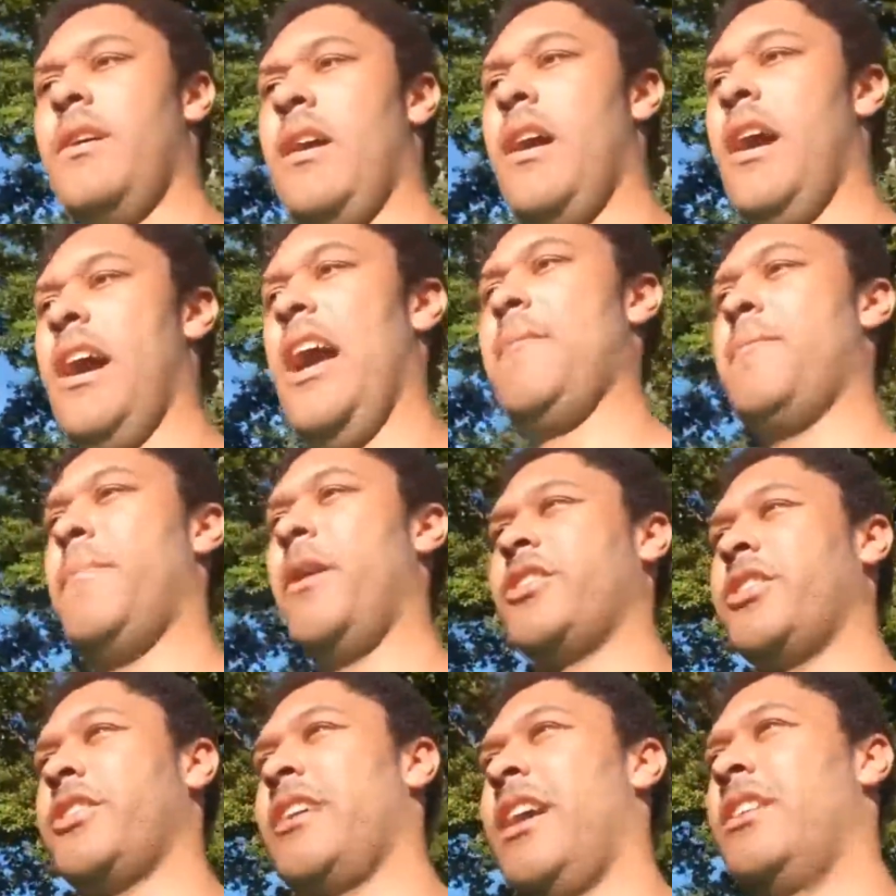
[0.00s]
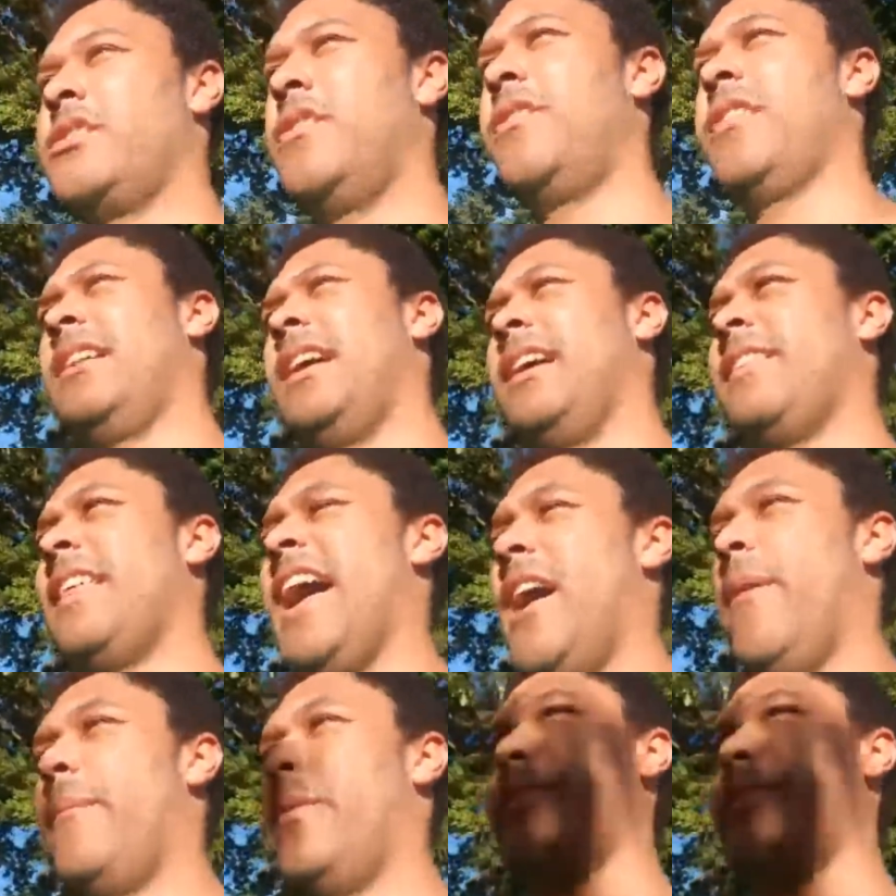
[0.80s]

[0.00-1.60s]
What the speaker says: a high-budget gacha thing like that